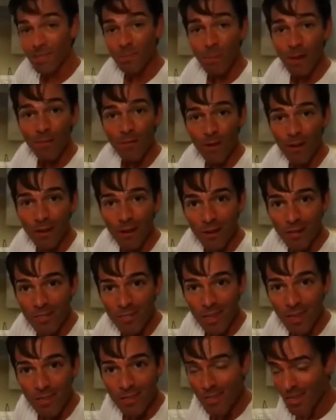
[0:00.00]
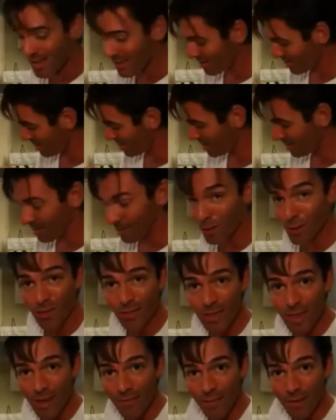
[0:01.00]
as my friend Darcel says, until you
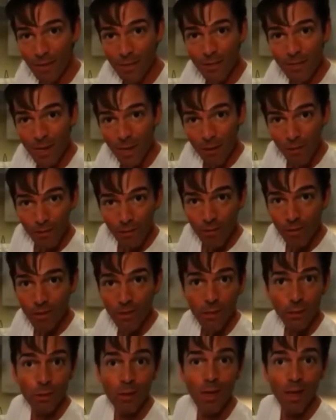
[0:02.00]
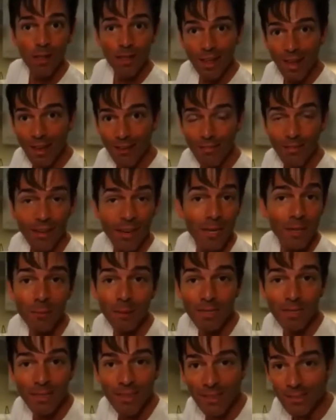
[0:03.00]
can laugh at yourself, you can't laugh at
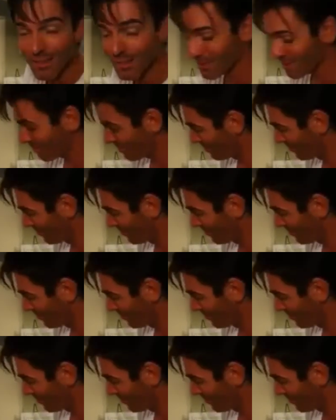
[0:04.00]
anybody else.